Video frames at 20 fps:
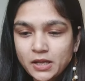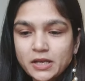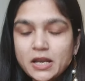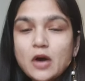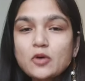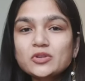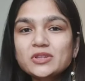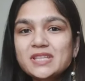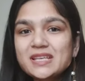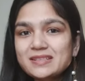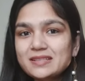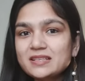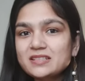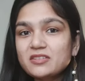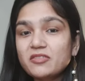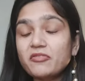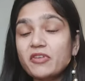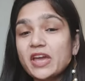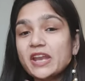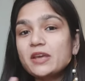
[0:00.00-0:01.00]
Now this
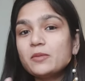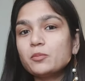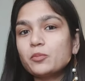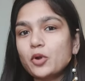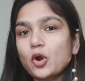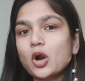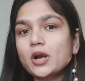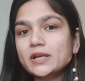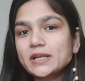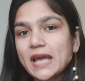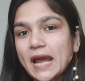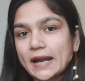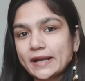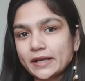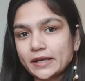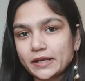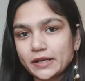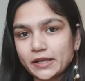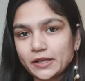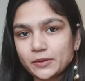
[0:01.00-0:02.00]
is a very broad
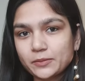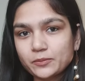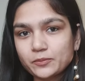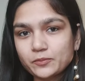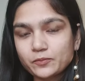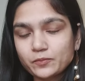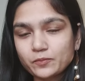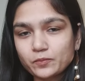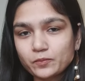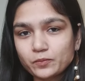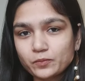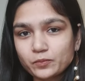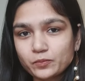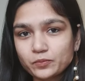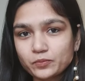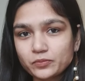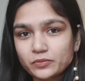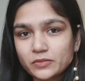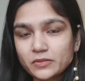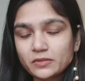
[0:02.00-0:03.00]
category.
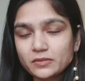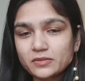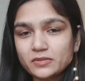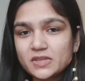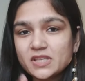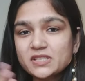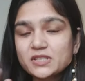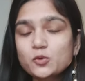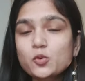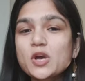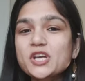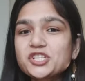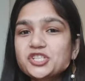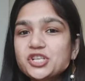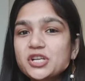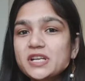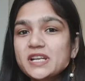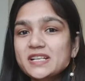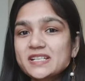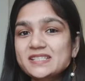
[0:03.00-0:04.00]
This
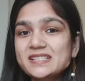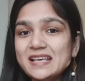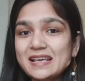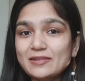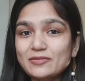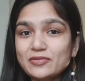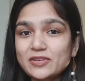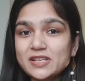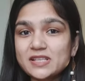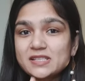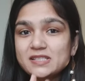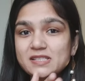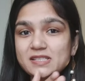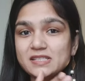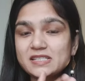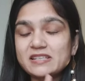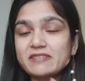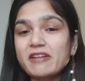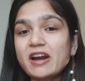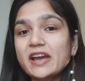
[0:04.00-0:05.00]
question itself
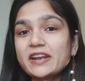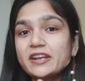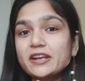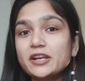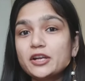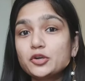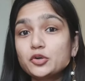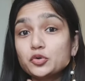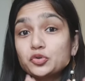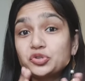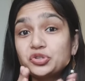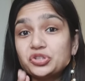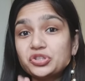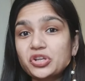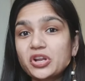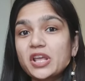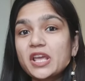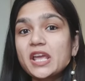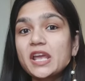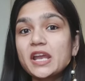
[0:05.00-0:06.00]
is divided into
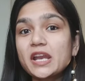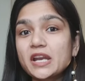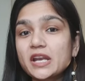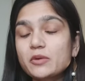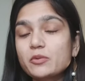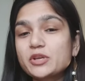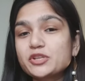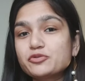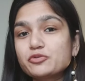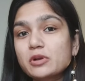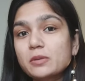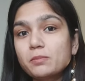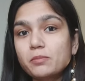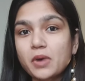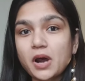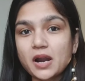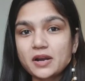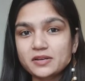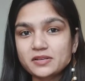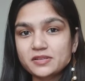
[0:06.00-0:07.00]
three individual
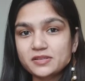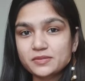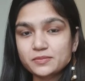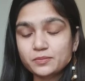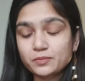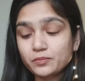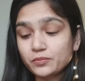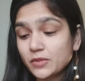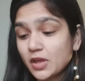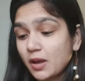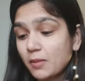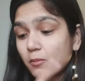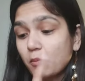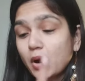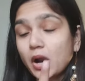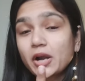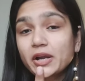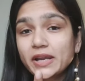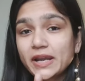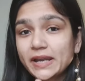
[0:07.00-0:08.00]
parts:
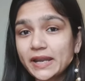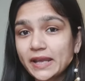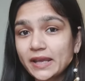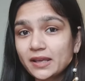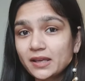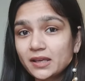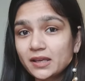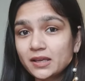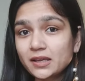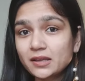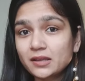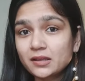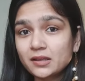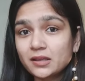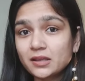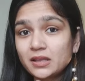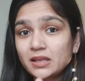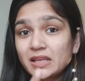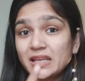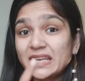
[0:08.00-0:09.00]
marketing,
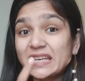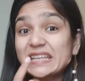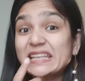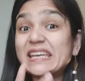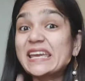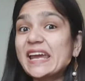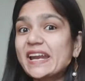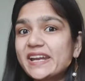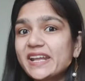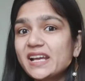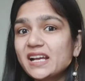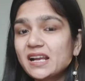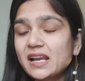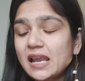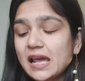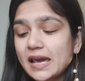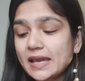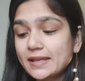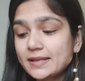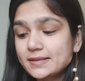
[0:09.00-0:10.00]
getting
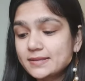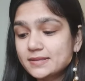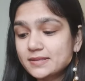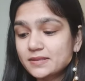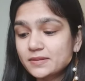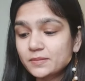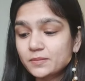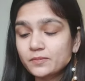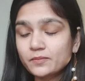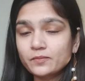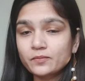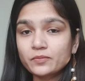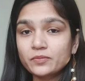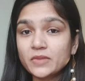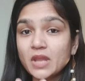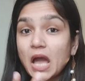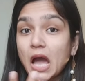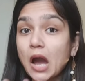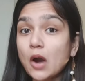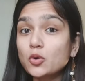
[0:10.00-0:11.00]
clients,
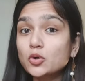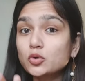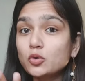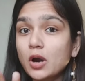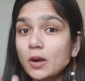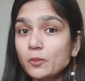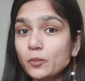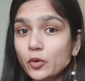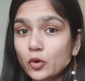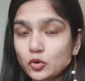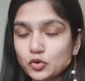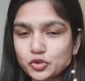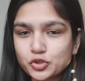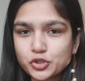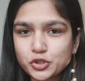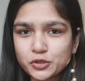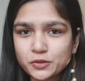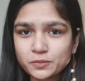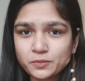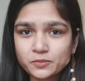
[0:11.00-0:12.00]
how to
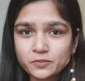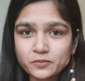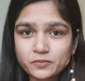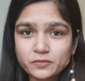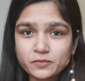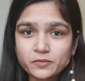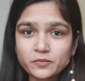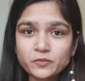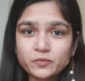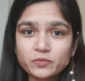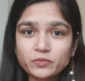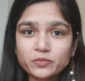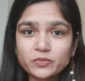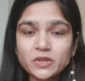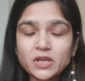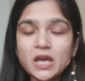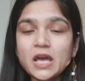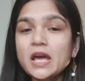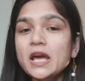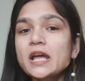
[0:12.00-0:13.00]
approach.
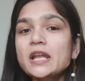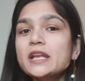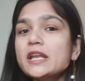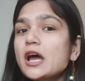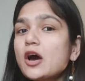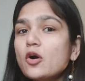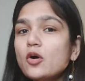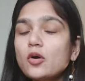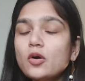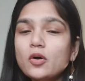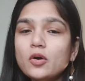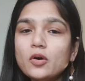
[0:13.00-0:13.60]
Now